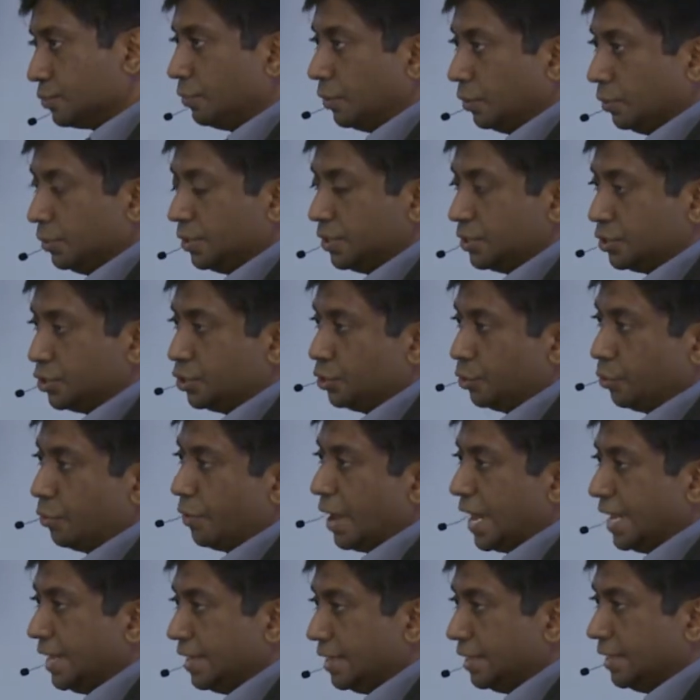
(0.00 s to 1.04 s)
folders to
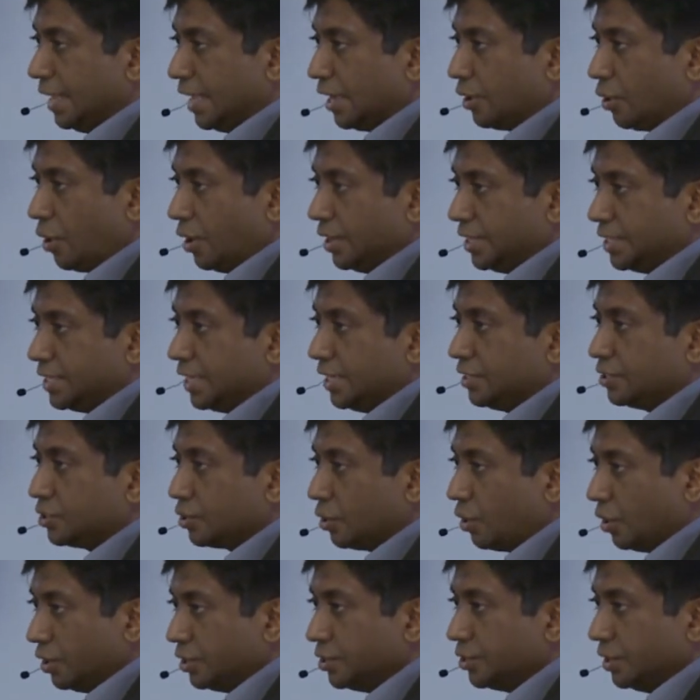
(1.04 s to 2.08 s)
render their contents
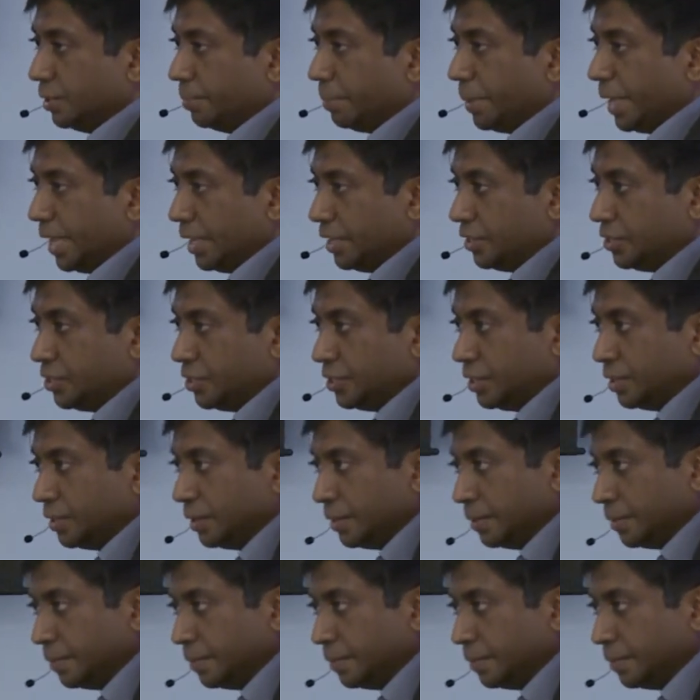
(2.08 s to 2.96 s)
onto the page.